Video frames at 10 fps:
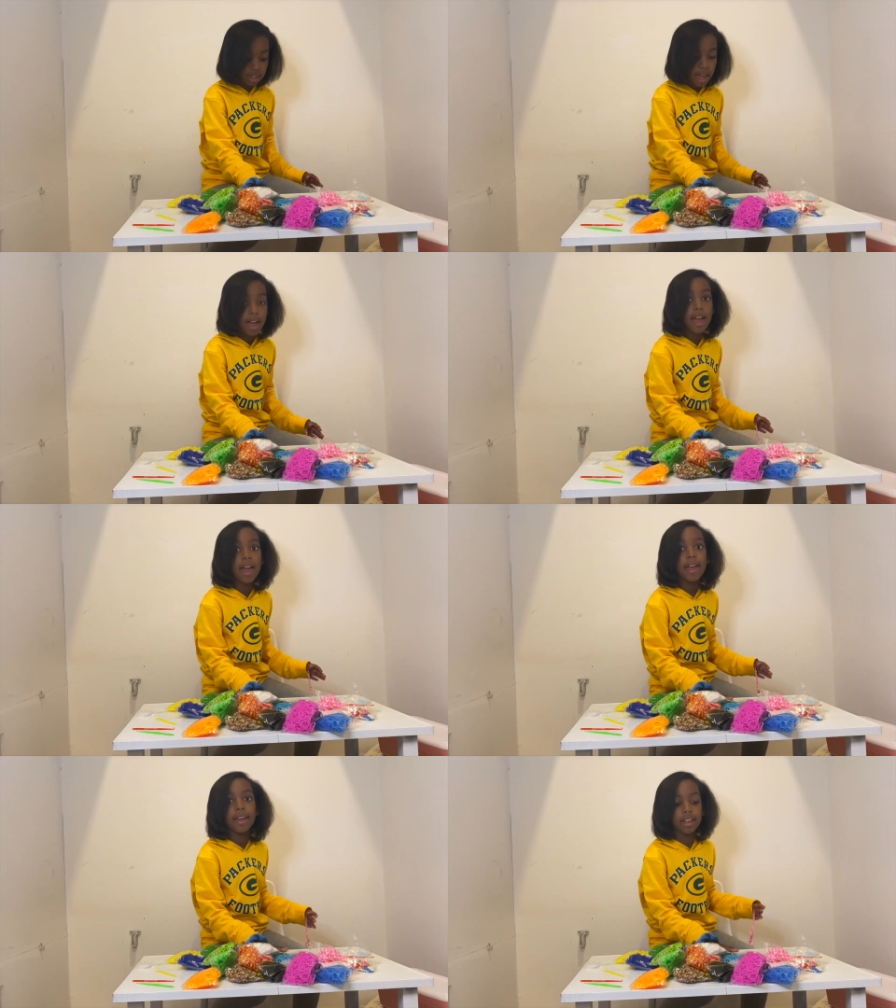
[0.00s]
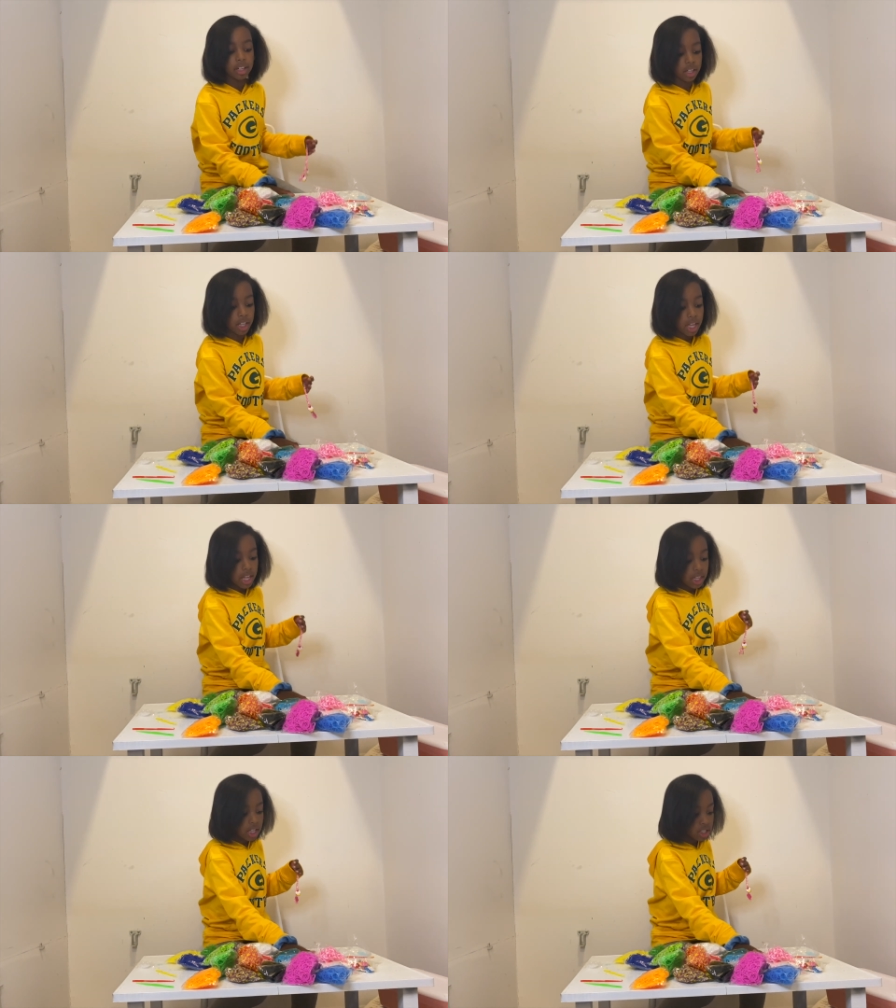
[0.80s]
the heck?
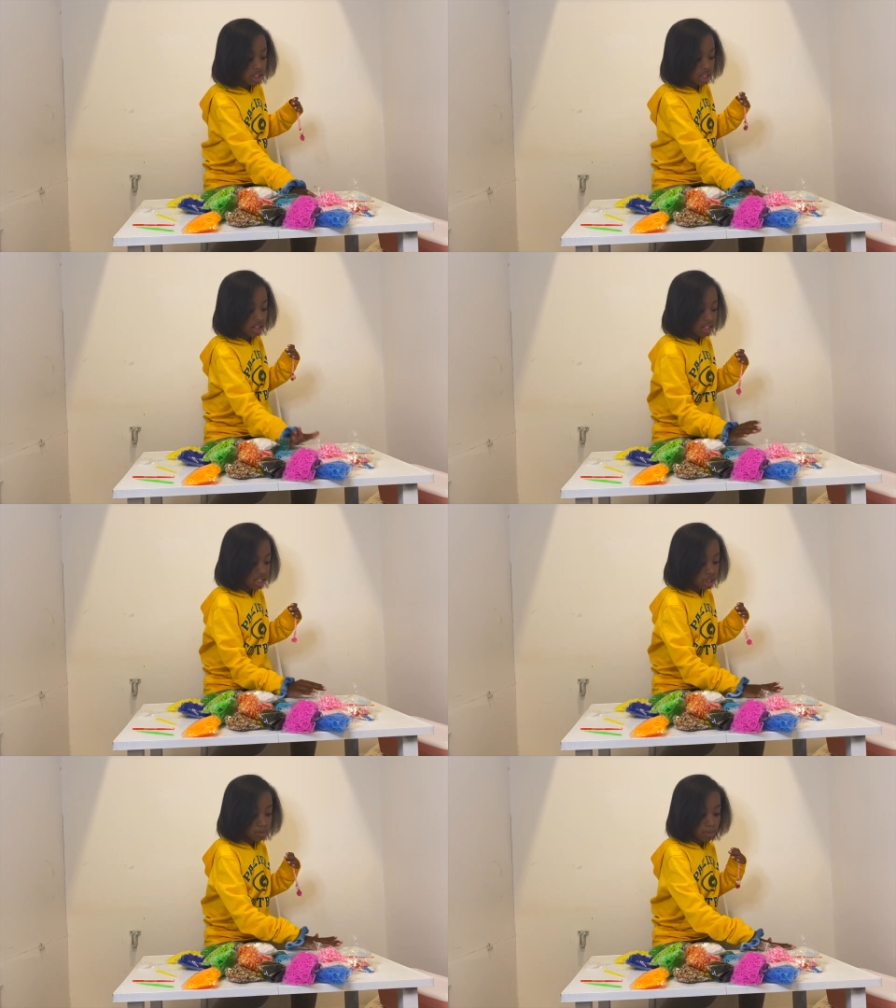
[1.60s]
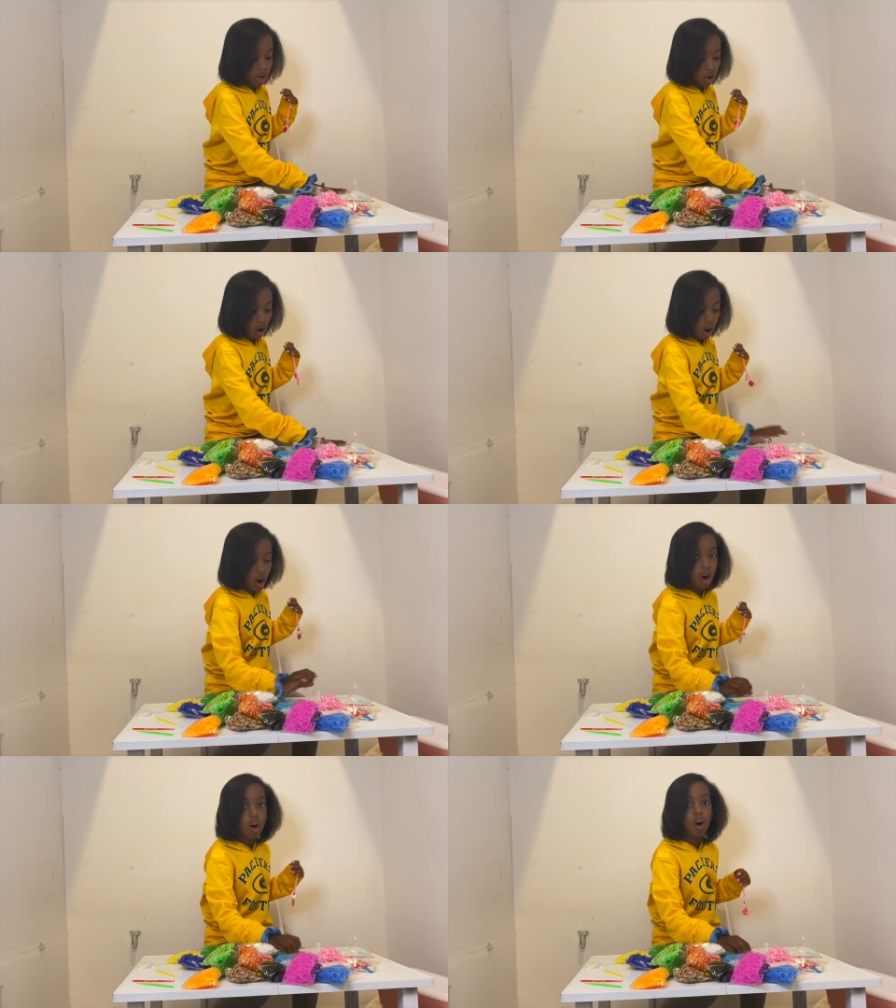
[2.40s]
These literally spilled
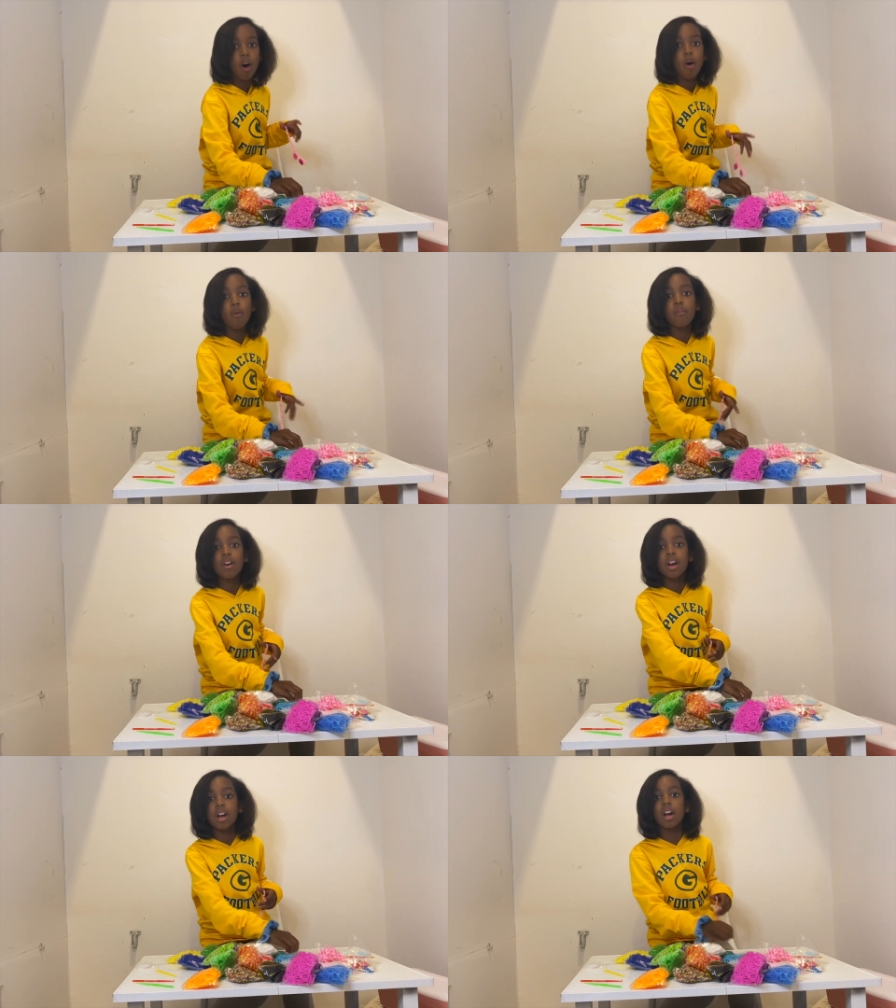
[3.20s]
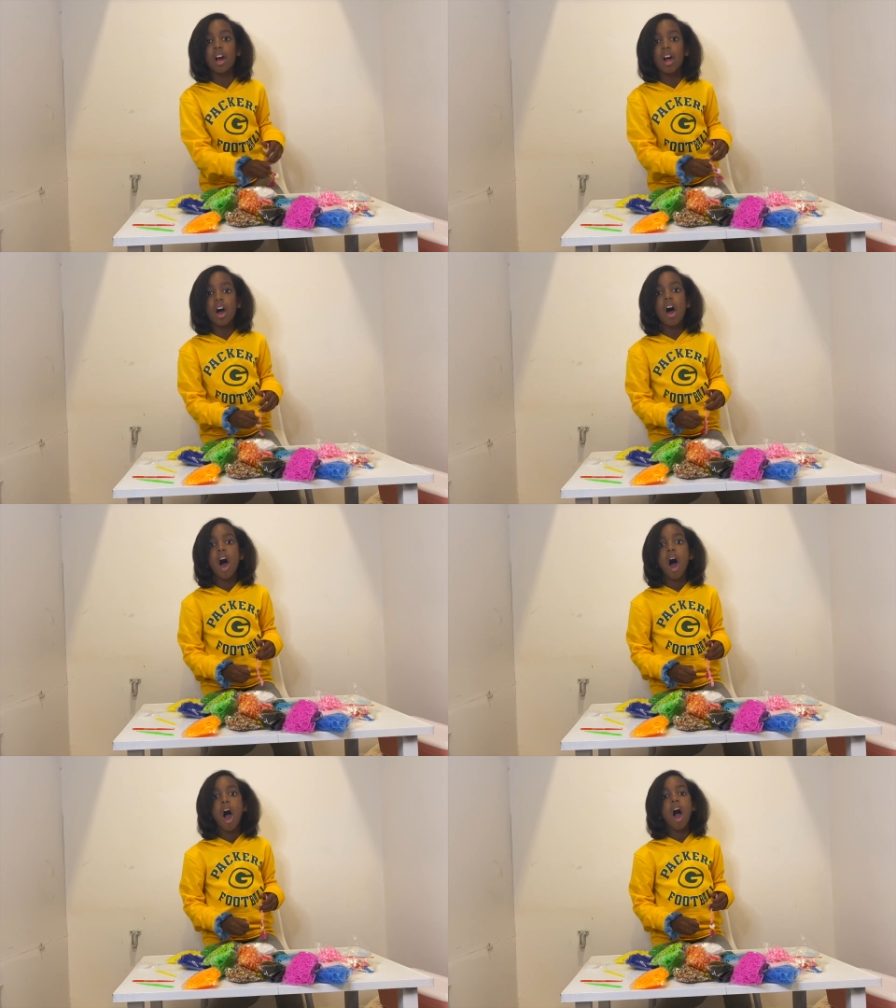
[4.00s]
all over.
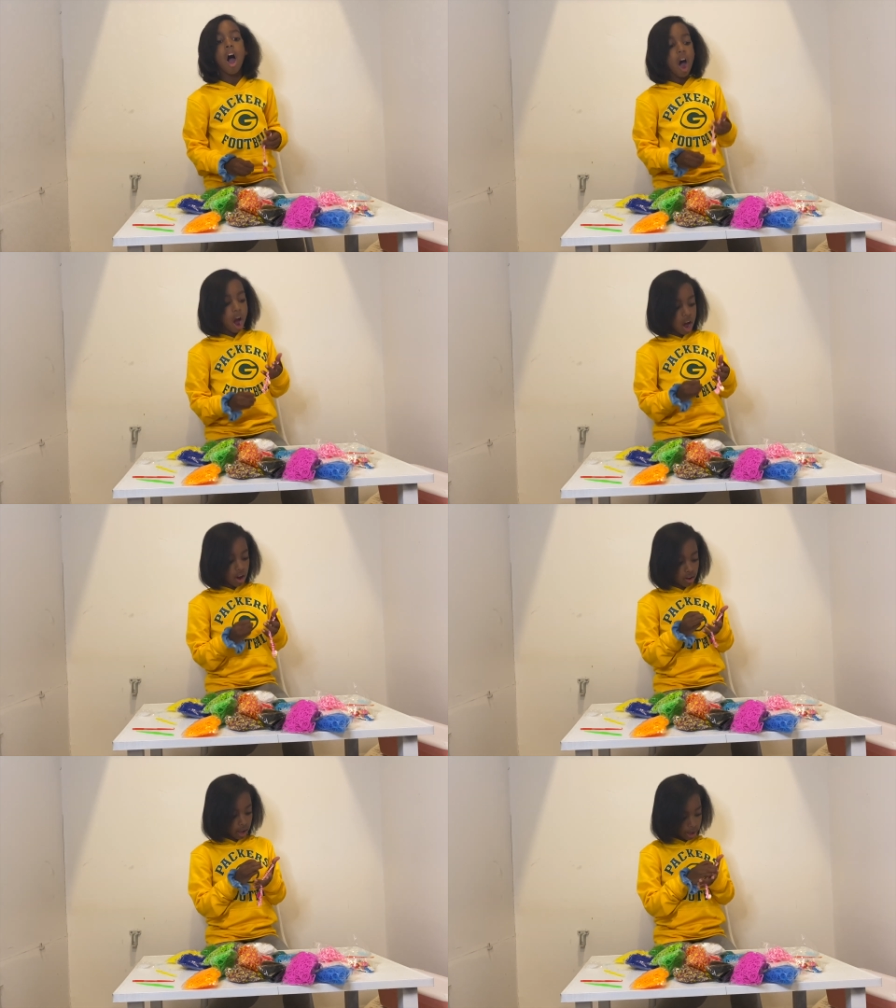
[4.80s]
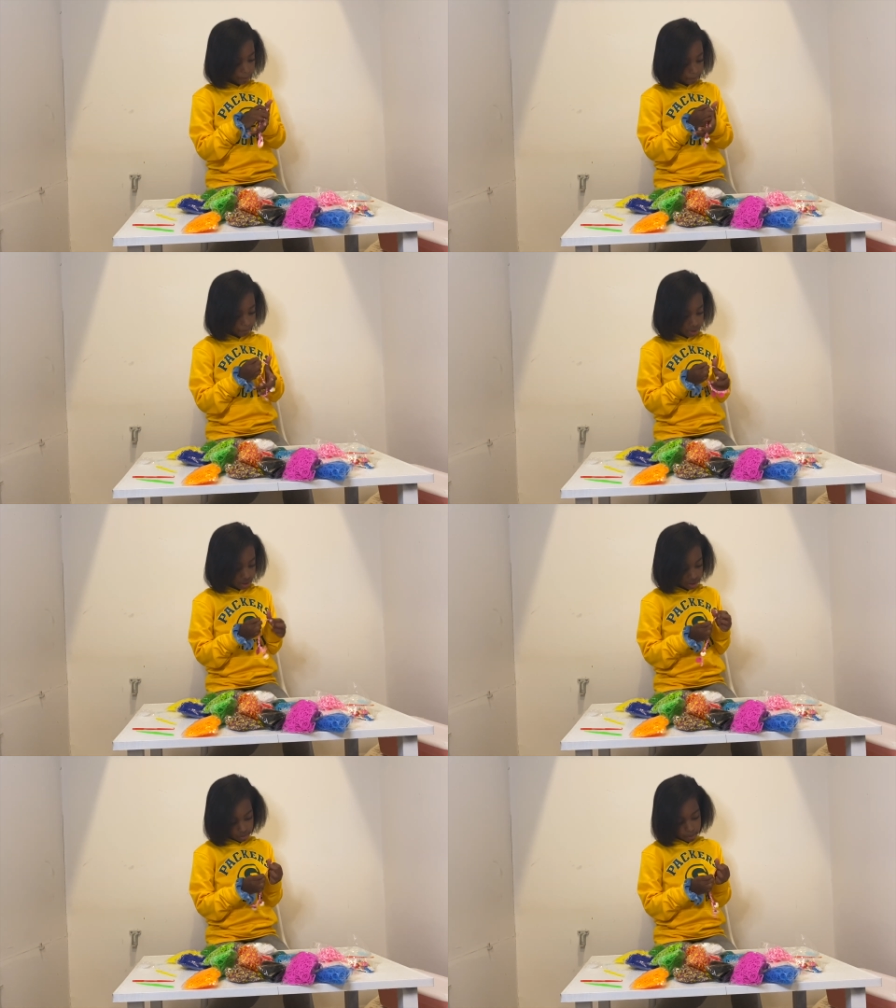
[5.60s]
Okay,
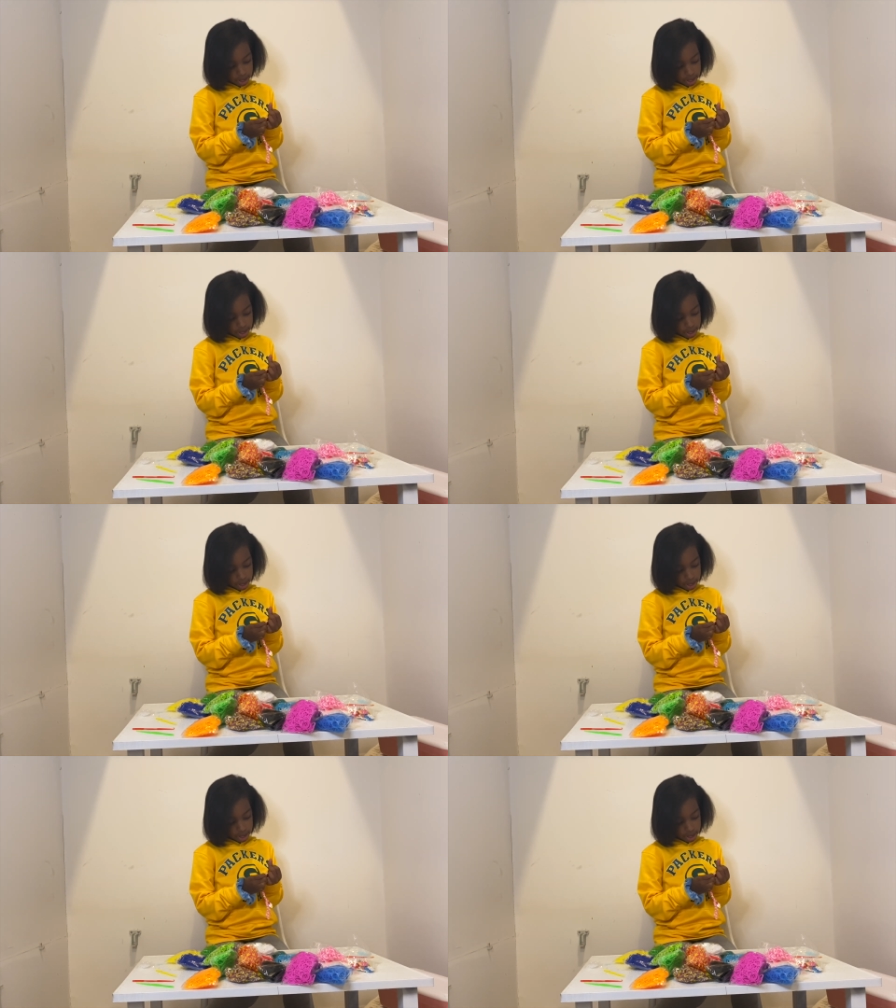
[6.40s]
don't